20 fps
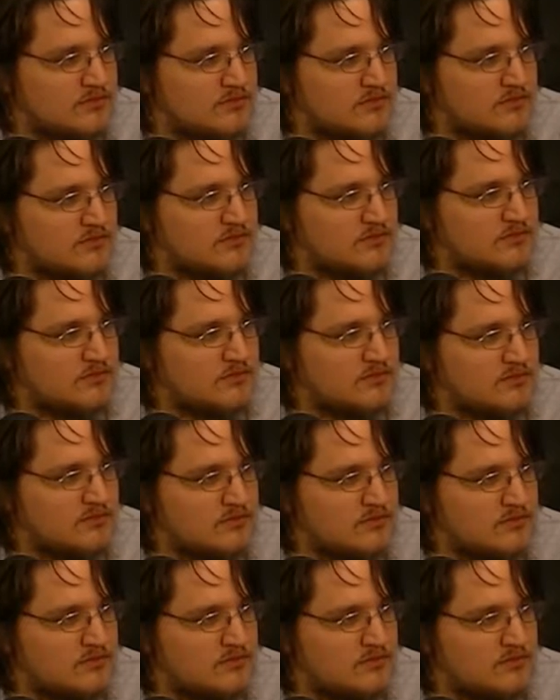
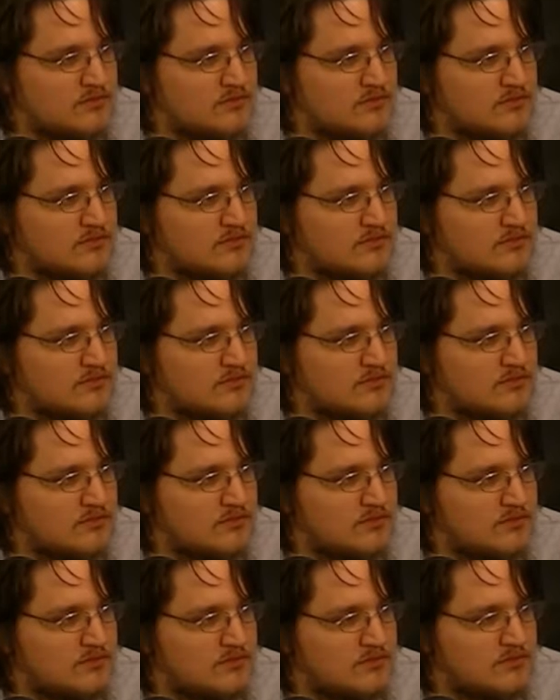
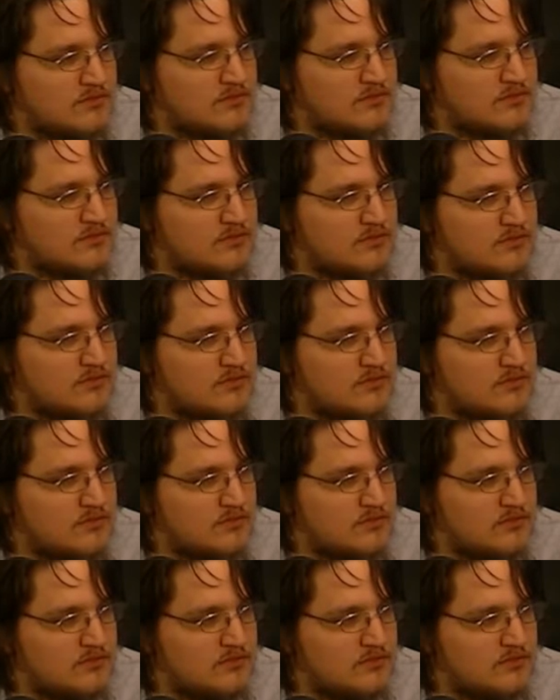
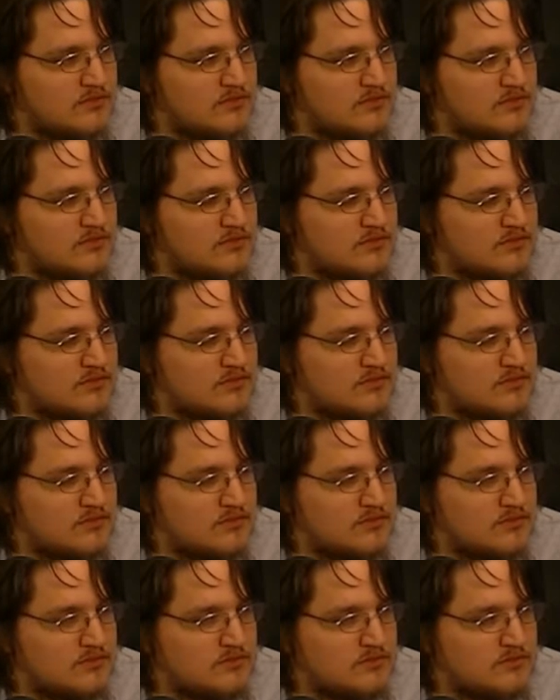
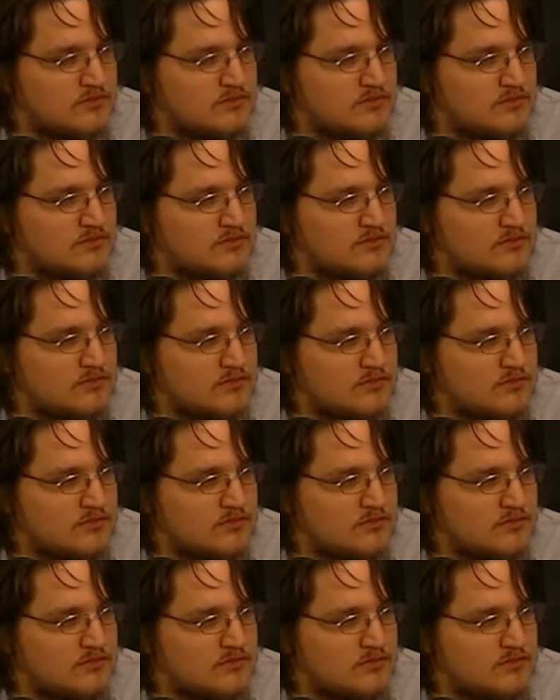This person isn't speaking.